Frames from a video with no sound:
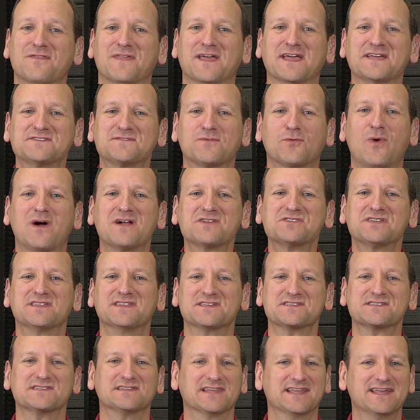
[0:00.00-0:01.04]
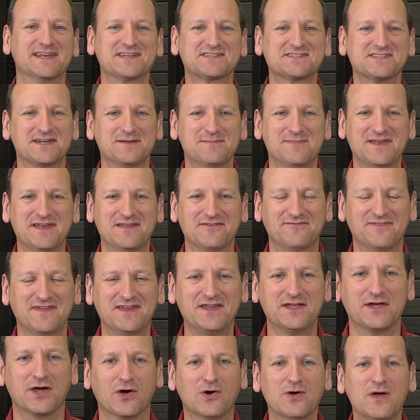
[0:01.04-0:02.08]
Thanks for watching this Linux in a Minute
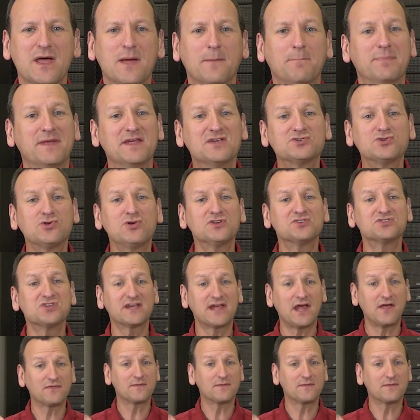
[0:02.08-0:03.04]
video. Be sure to check